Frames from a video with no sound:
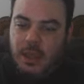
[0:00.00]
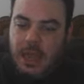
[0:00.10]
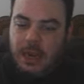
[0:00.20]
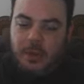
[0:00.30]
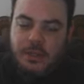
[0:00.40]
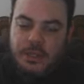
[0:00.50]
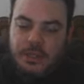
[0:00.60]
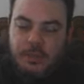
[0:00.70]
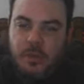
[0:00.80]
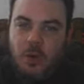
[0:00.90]
And I know this is
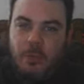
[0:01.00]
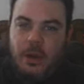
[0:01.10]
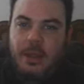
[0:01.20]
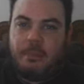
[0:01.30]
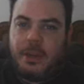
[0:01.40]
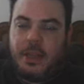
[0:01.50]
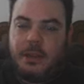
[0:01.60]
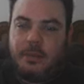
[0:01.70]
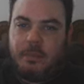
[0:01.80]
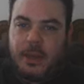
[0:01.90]
some former
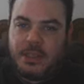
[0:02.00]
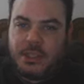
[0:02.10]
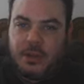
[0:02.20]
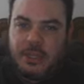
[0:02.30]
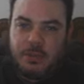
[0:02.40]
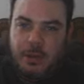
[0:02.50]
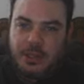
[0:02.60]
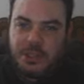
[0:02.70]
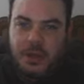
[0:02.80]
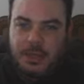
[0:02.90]
MP minister. He's probably
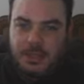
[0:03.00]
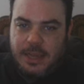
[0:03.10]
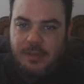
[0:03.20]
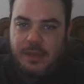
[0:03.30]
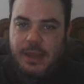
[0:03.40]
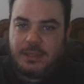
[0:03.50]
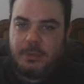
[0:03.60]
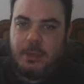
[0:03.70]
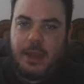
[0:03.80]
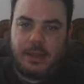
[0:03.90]
just trying to save face
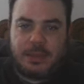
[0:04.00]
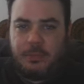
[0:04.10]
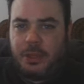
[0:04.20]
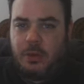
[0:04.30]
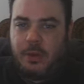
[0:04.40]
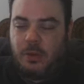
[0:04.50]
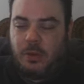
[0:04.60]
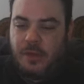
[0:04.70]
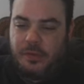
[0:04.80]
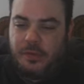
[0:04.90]
by making some cute little
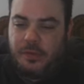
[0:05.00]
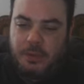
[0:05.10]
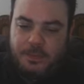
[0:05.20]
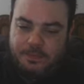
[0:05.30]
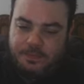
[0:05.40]
reference, but